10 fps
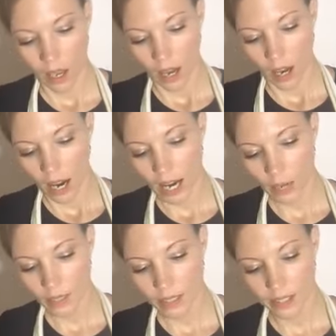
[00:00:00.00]
I
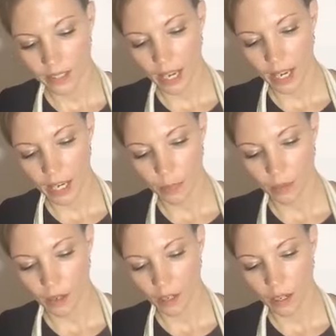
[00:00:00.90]
would say
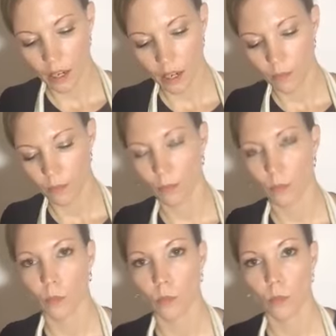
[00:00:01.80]
um,
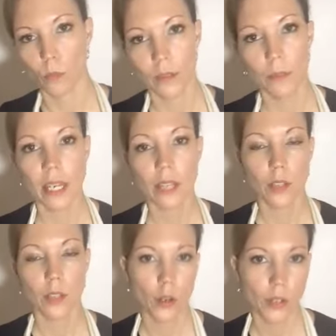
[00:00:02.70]
with me, it's
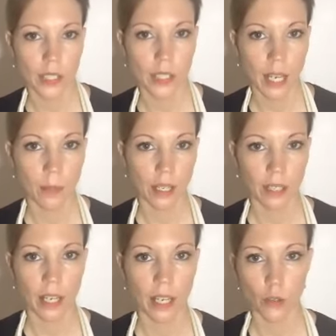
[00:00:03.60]
hard to say because
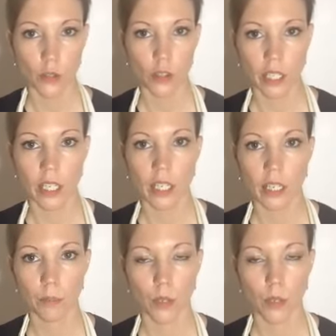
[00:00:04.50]
I usually eat
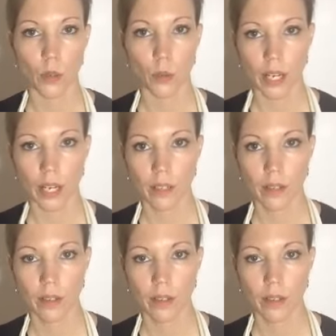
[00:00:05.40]
it pretty quick. Yeah.